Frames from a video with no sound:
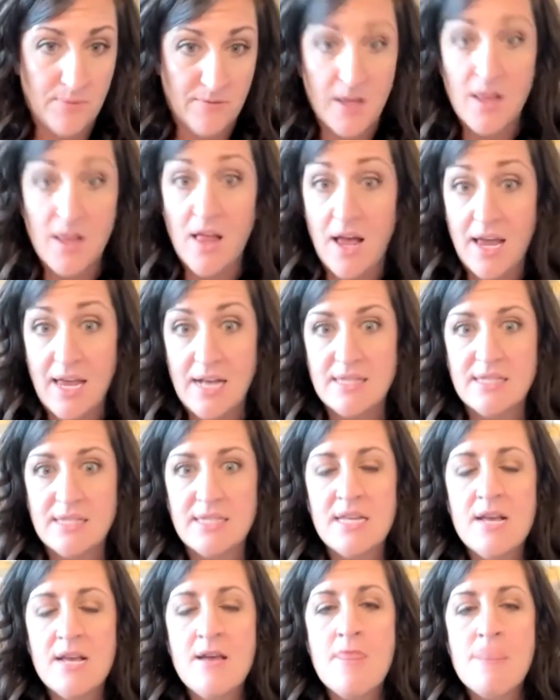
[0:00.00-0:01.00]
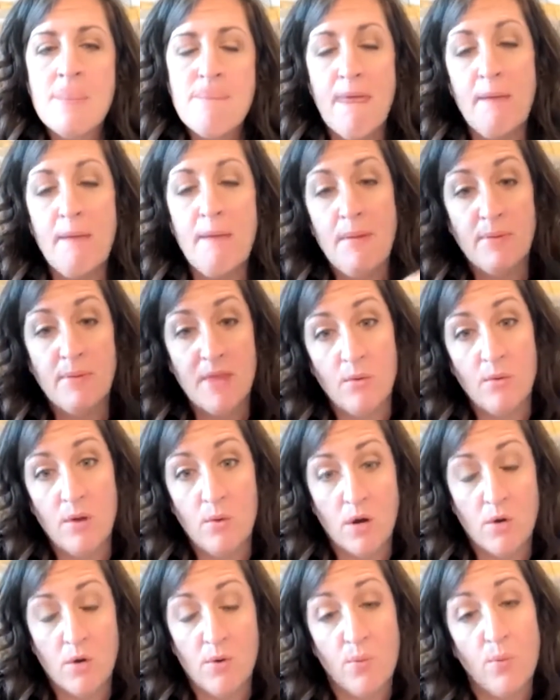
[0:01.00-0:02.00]
clients and people that we
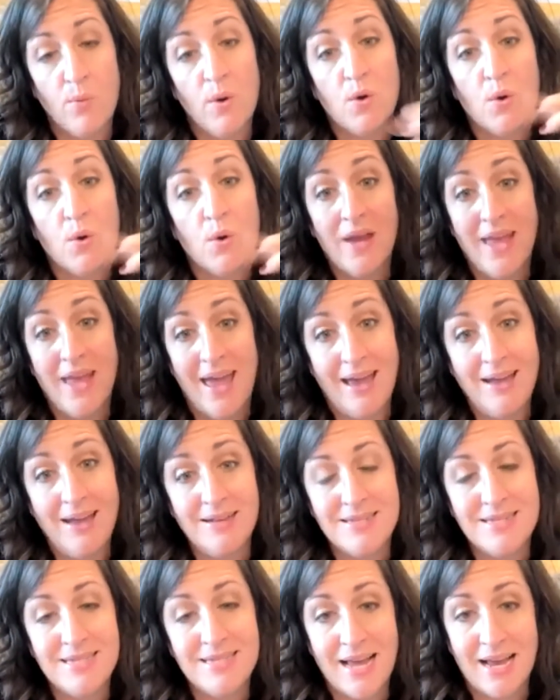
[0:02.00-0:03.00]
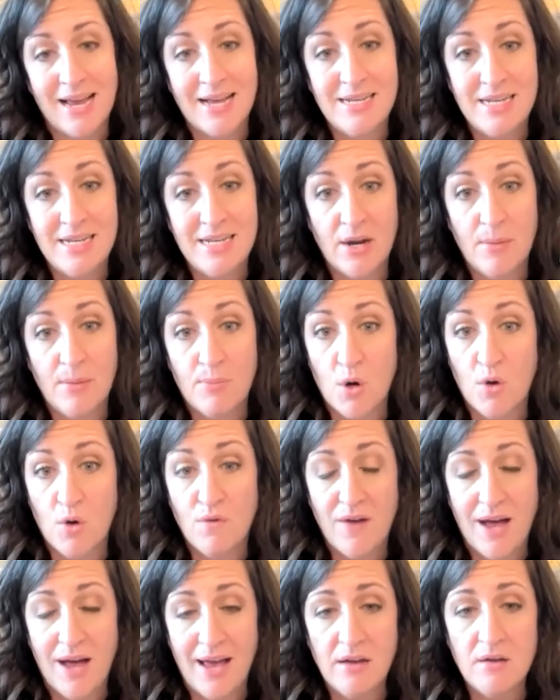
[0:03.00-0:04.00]
work with will create secondary
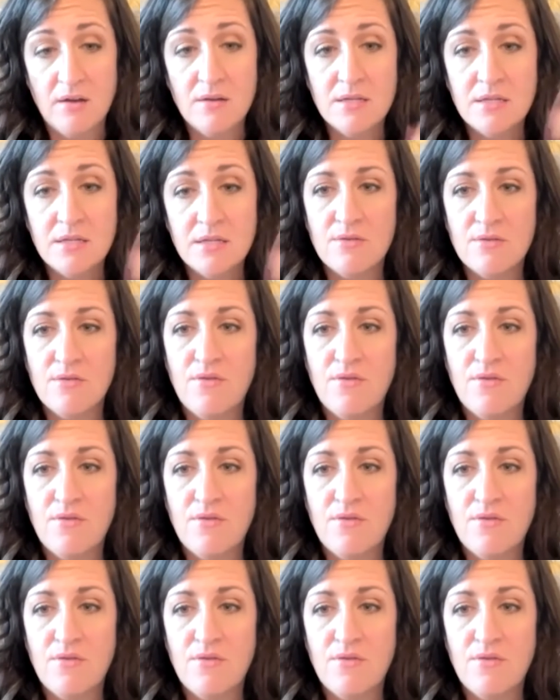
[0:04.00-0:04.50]
profiles